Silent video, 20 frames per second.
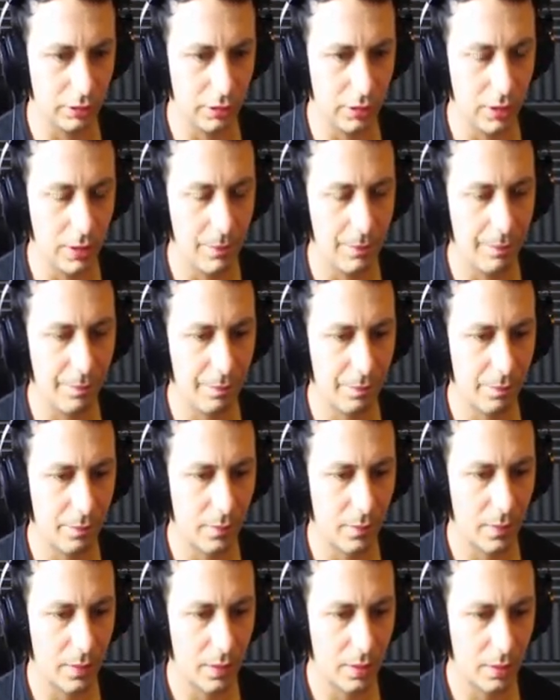
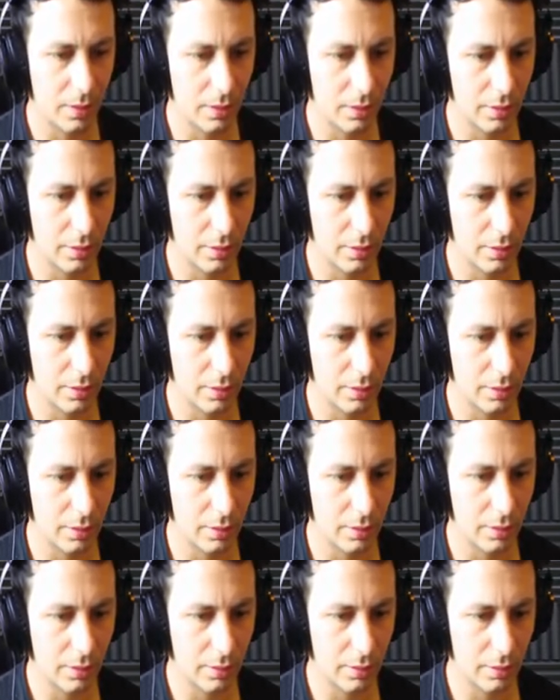Nobody speaks.